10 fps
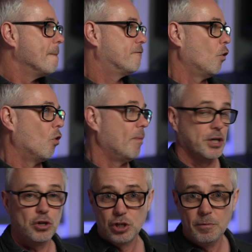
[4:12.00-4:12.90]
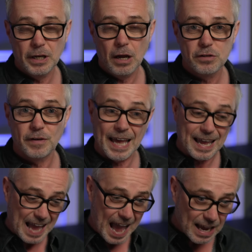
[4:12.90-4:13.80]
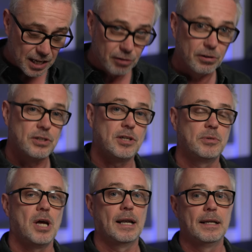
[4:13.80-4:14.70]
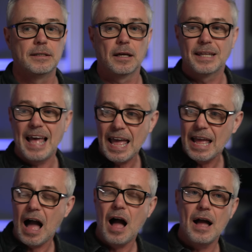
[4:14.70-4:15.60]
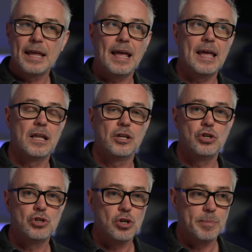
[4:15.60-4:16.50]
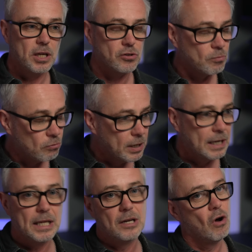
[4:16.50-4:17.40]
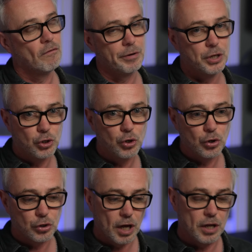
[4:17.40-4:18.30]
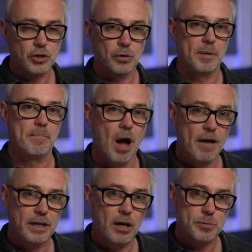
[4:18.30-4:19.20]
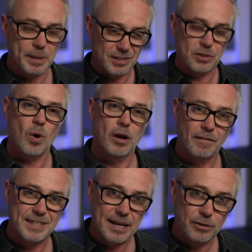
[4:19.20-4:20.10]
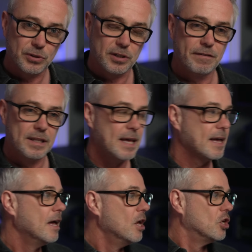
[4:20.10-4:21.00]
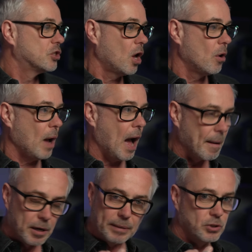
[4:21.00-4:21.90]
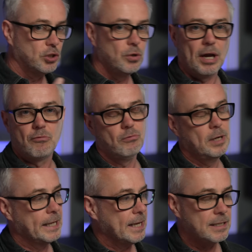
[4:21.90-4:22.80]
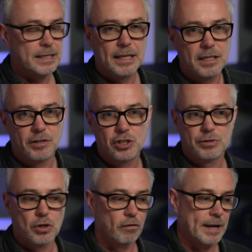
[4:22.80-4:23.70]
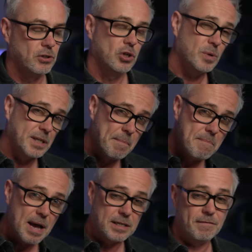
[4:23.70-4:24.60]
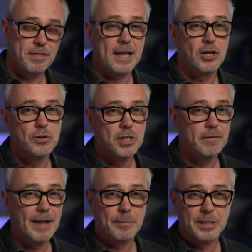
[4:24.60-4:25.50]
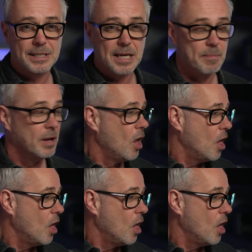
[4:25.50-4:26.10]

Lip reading: For my YouTube videos, for getting accurate subtitling done. The AI in YouTube is really not very good at doing my videos because there's quite a lot of technical stuff in there. So I'm gonna be able to do that really easily in DaVinci Resolve now. So I just wanna say a massive thank you to the development team.